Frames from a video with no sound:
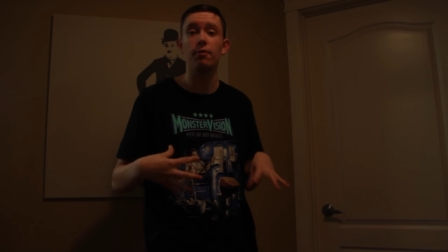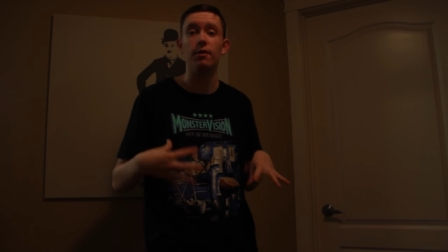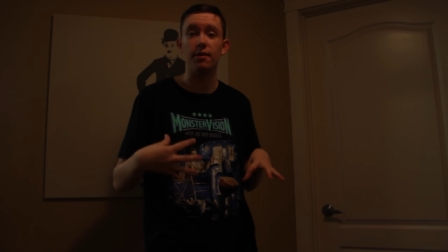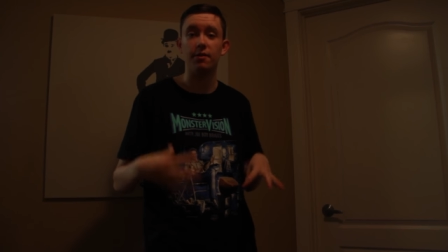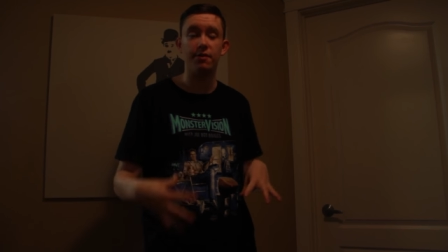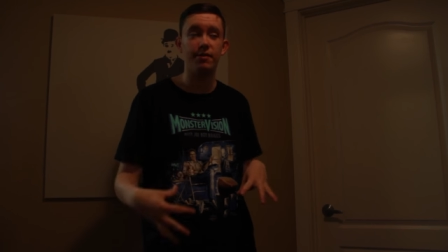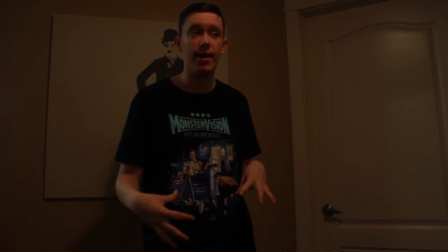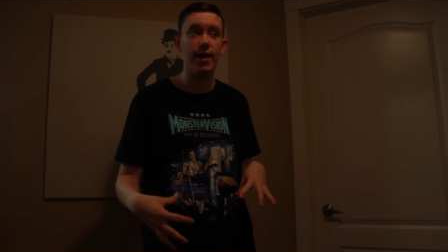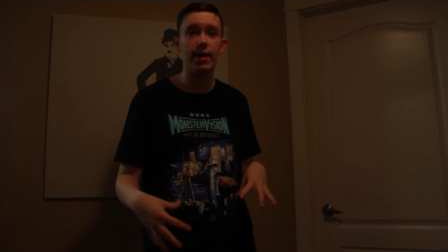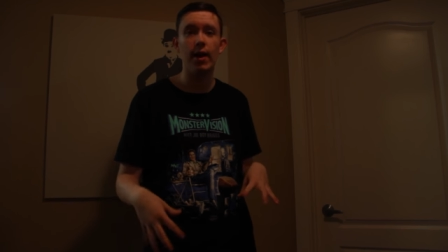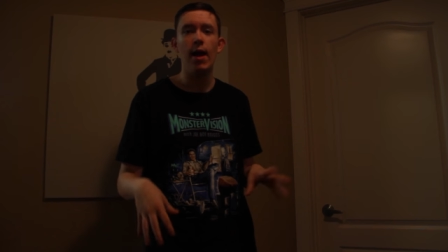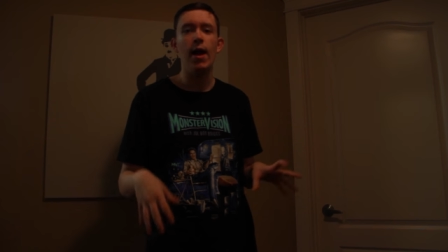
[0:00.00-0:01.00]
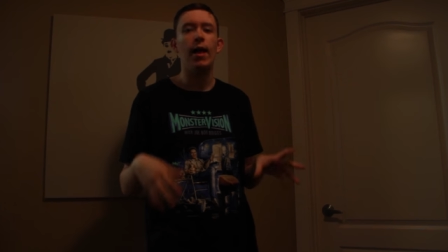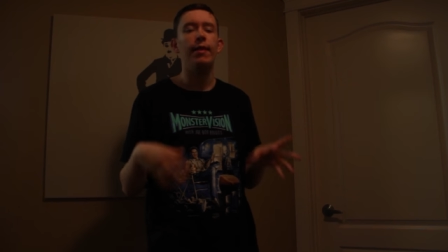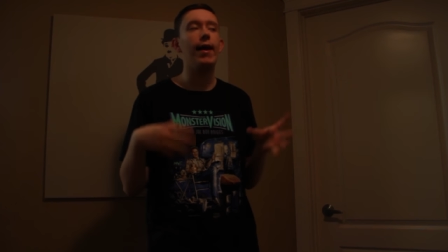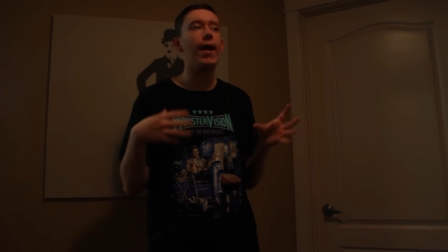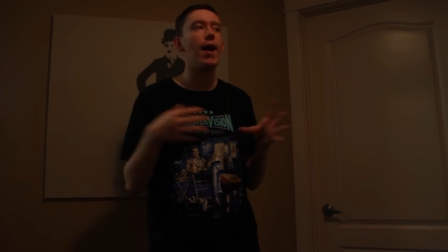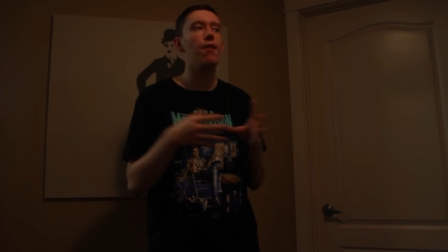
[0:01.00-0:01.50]
really sick
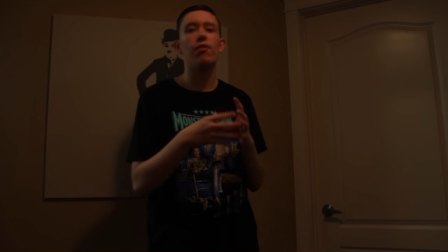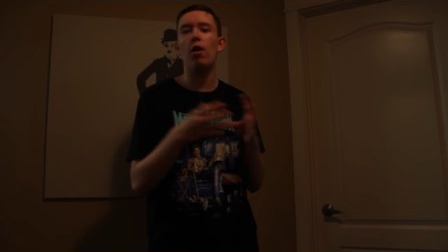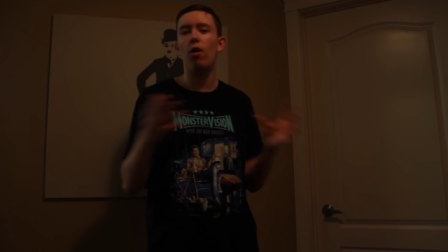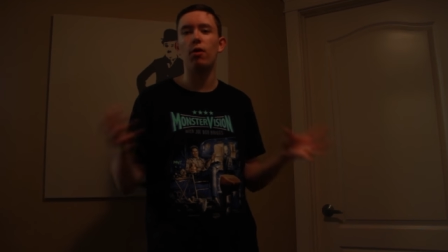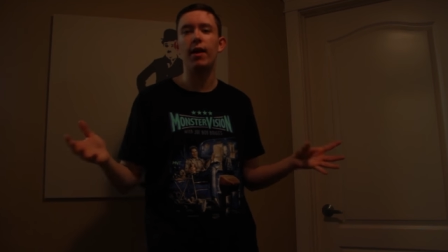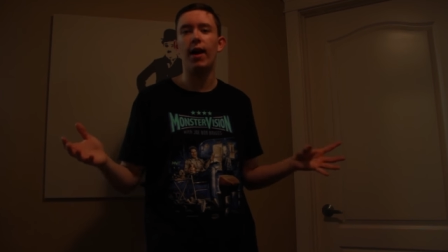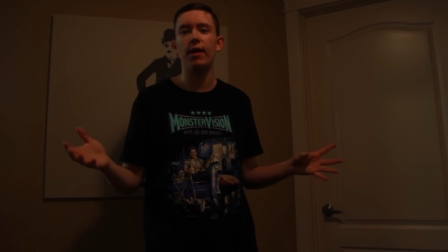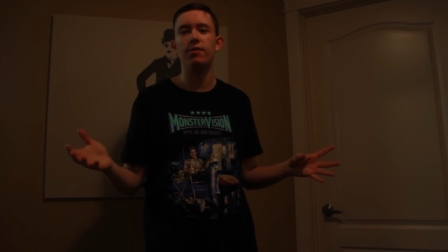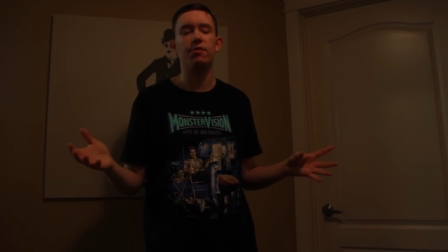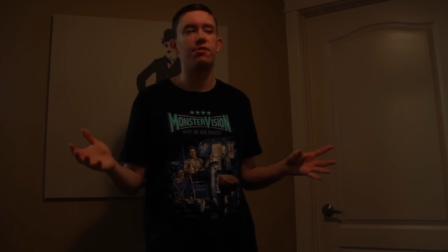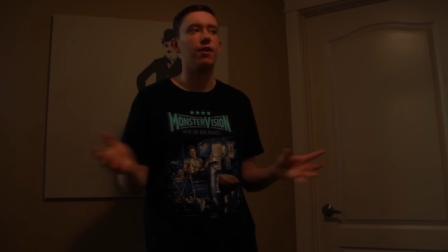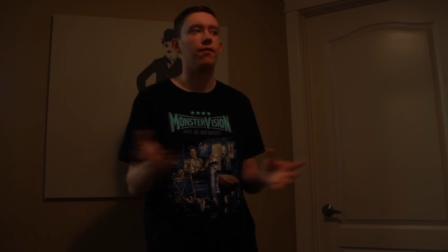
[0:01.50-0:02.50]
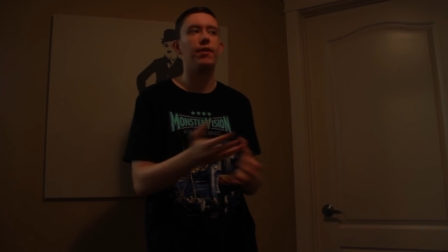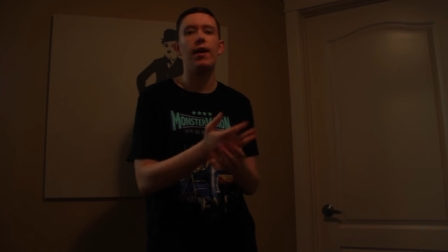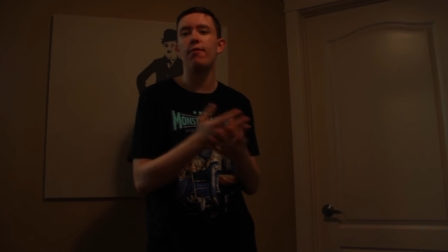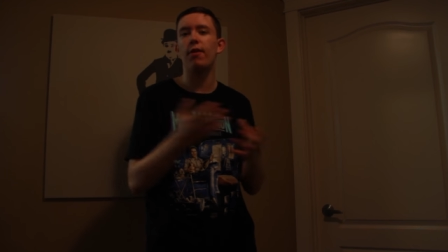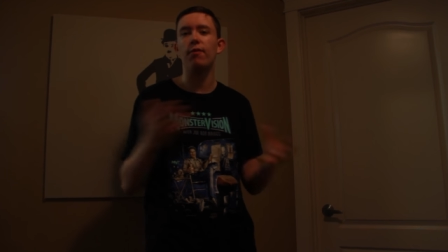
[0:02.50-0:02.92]
they have all kinds of stuff they have